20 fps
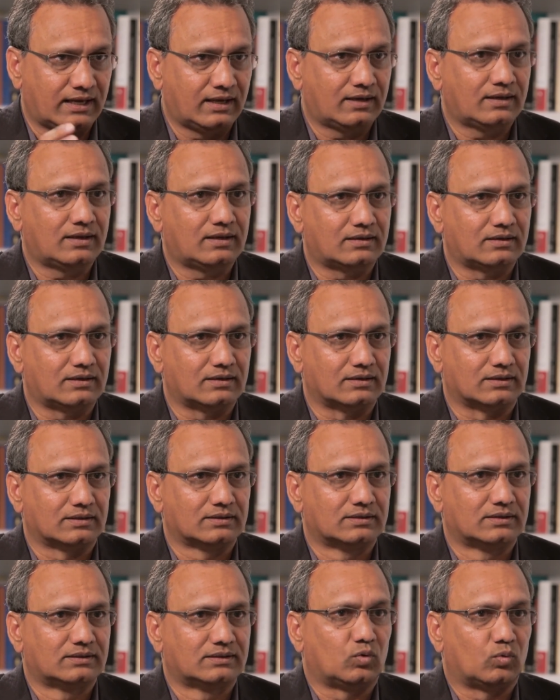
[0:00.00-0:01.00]
in
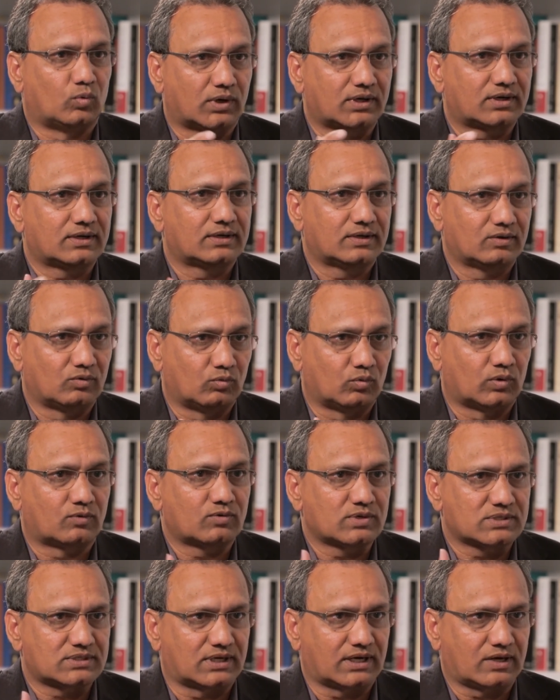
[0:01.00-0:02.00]
India, what
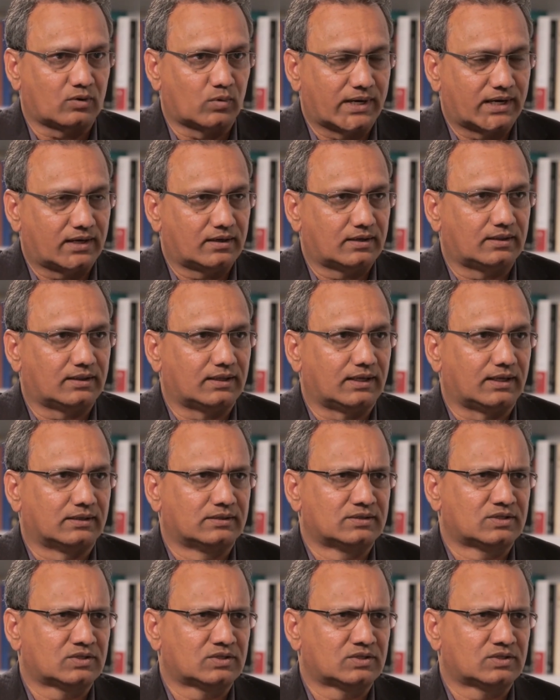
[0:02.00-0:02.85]
was required in there.